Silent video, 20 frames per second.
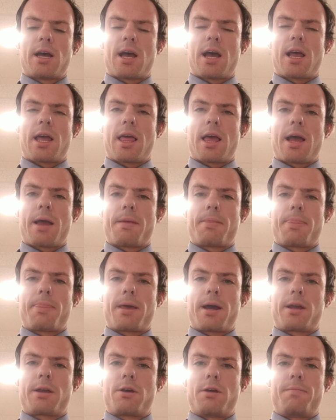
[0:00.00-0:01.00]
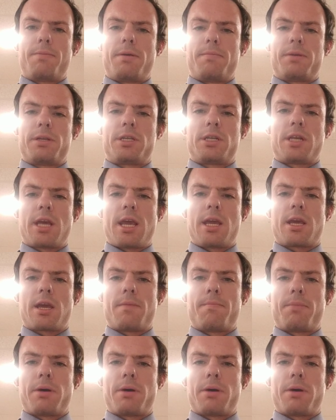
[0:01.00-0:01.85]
I could be mistaken,